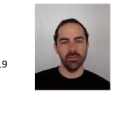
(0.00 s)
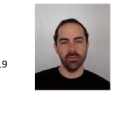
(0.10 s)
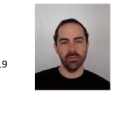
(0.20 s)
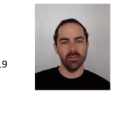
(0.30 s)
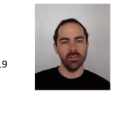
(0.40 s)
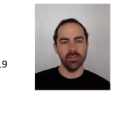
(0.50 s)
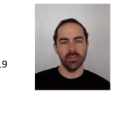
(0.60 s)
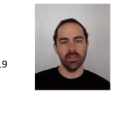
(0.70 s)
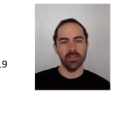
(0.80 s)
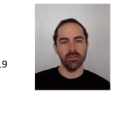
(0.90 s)
It's this
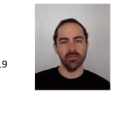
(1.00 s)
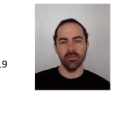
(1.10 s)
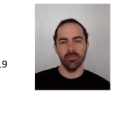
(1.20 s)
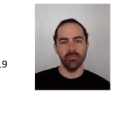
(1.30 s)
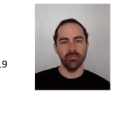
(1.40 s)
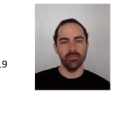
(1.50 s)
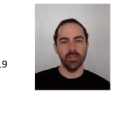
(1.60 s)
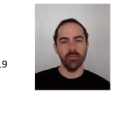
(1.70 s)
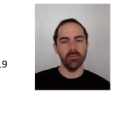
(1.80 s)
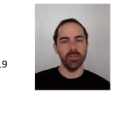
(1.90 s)
class,
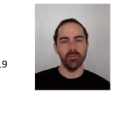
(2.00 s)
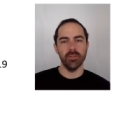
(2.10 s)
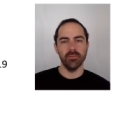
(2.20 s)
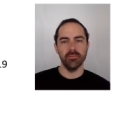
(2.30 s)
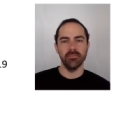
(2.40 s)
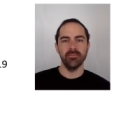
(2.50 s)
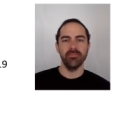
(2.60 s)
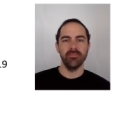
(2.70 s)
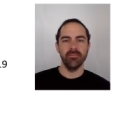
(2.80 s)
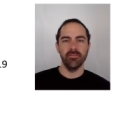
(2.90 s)
PAMI paper.
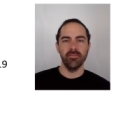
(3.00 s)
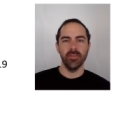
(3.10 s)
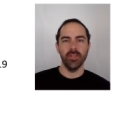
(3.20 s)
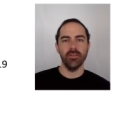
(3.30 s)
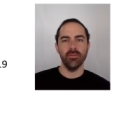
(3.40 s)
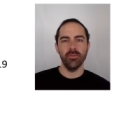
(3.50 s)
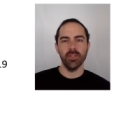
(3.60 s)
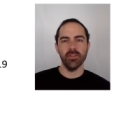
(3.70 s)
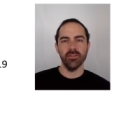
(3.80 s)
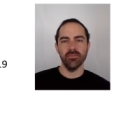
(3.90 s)
Thank you very
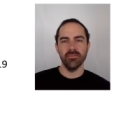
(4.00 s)
much.